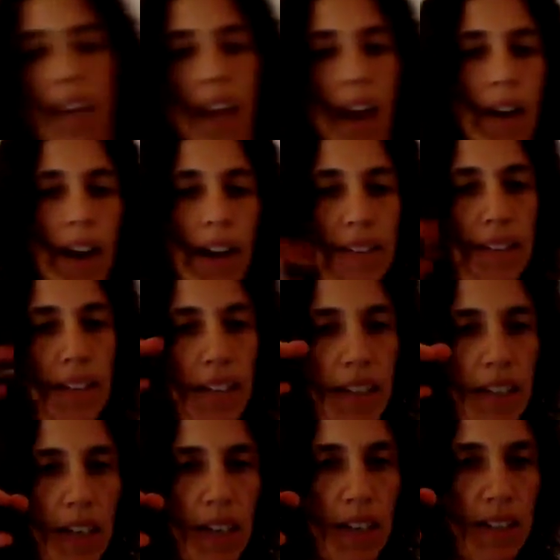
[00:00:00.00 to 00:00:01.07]
now has it
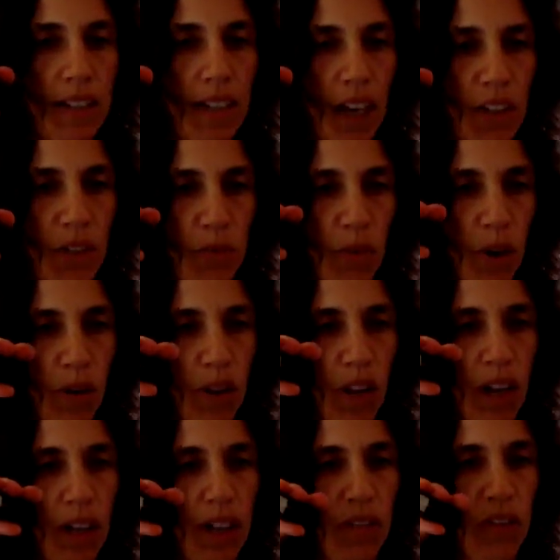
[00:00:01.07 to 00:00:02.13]
in a touch
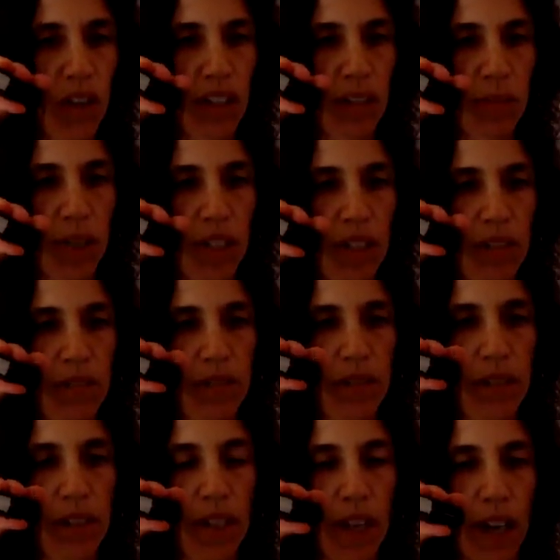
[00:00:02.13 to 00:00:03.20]
roller, jasmine,
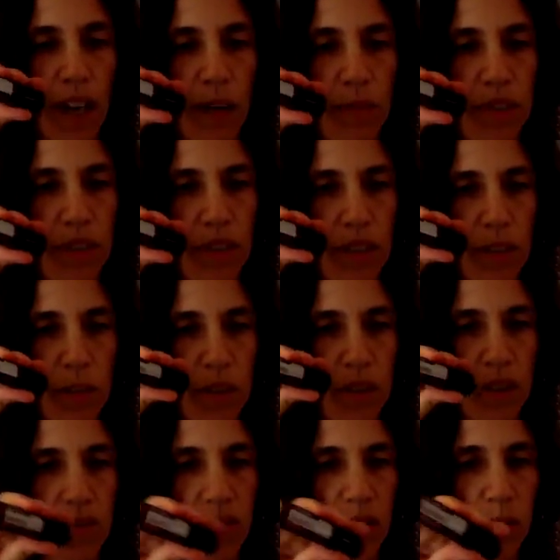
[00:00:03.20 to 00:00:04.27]
absolutely
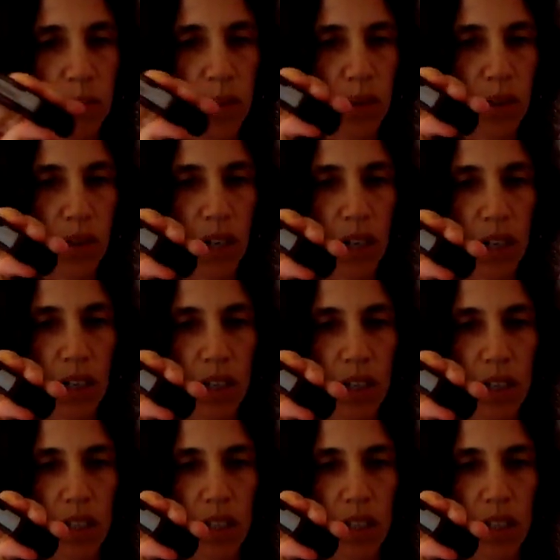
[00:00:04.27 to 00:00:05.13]
beautiful, pure.